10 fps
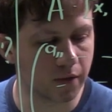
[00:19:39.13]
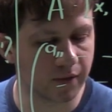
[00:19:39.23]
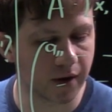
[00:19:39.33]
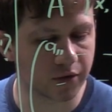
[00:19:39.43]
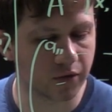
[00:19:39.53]

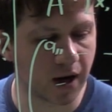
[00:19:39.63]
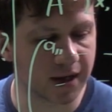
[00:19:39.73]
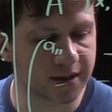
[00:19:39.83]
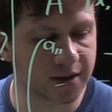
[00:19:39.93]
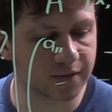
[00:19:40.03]
where you
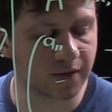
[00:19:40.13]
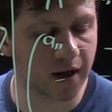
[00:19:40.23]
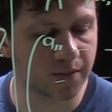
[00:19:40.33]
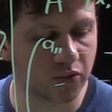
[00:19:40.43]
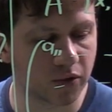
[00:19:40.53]

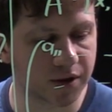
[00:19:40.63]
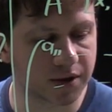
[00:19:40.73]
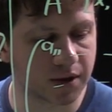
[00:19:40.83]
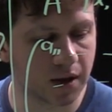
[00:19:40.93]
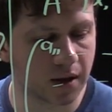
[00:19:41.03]
identify
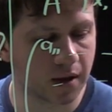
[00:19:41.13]
points